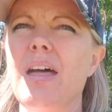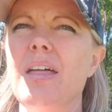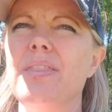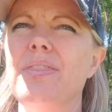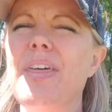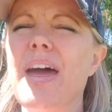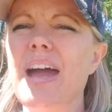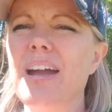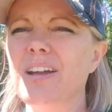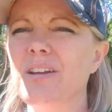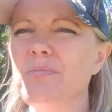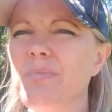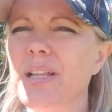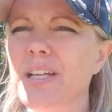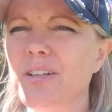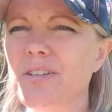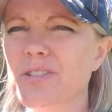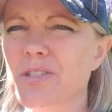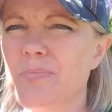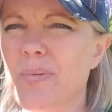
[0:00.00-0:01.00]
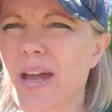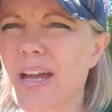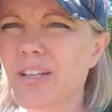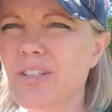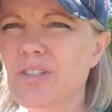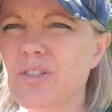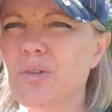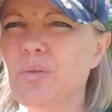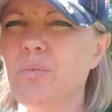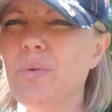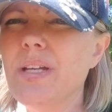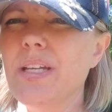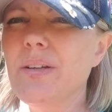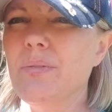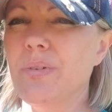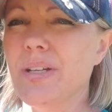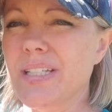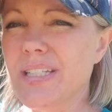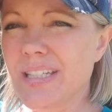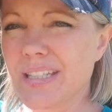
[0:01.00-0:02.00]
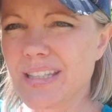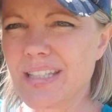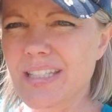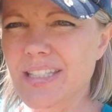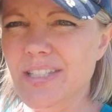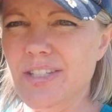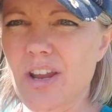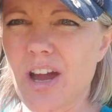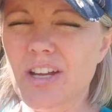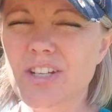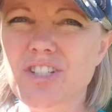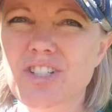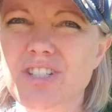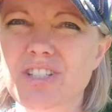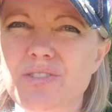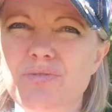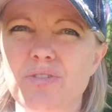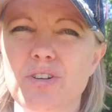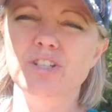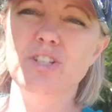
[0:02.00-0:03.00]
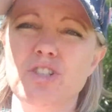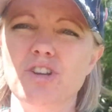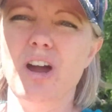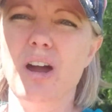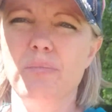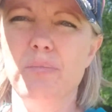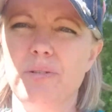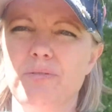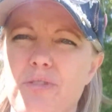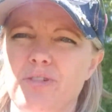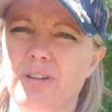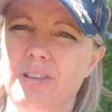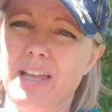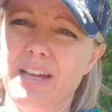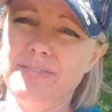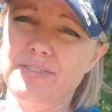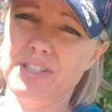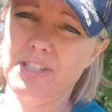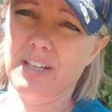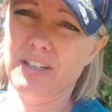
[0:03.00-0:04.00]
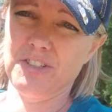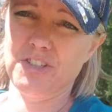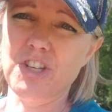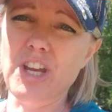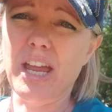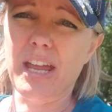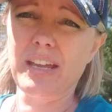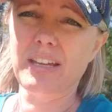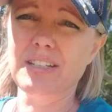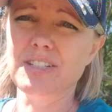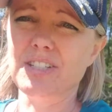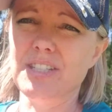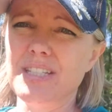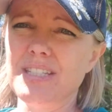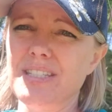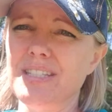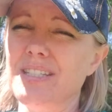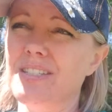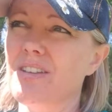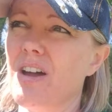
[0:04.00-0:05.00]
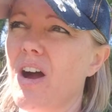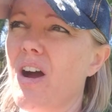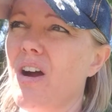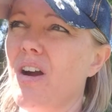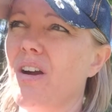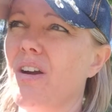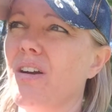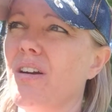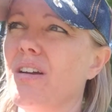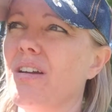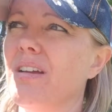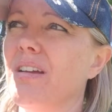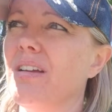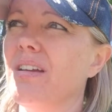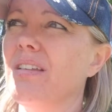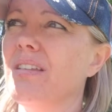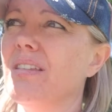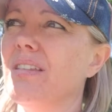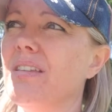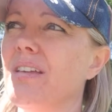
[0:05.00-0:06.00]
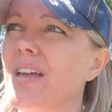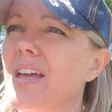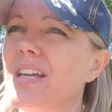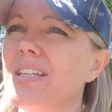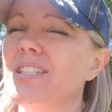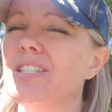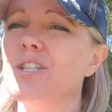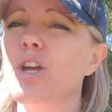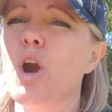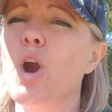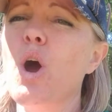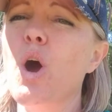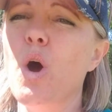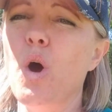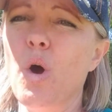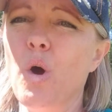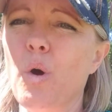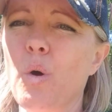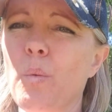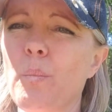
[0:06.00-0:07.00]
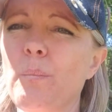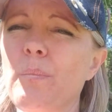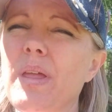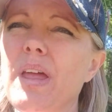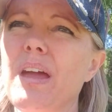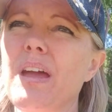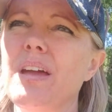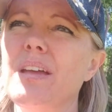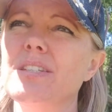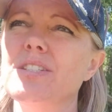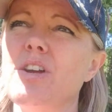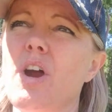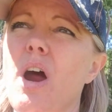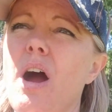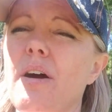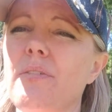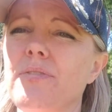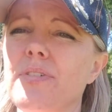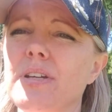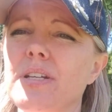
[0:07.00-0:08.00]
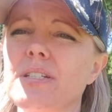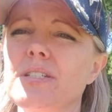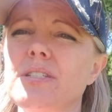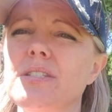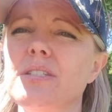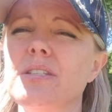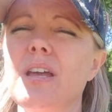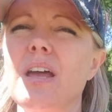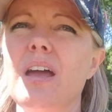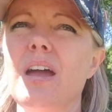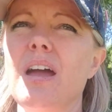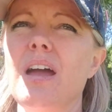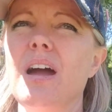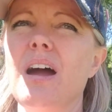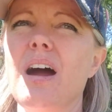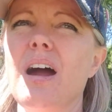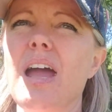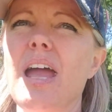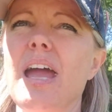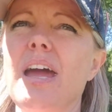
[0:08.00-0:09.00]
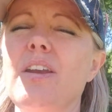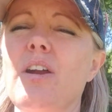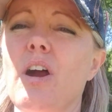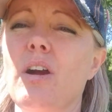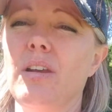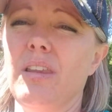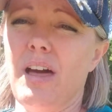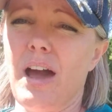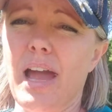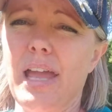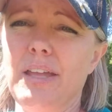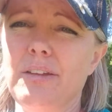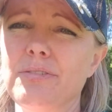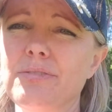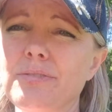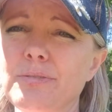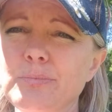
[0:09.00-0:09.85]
that complaint goes back to, we did this not just for a job, but for a lifestyle change. This is our home, it's our office, and our life.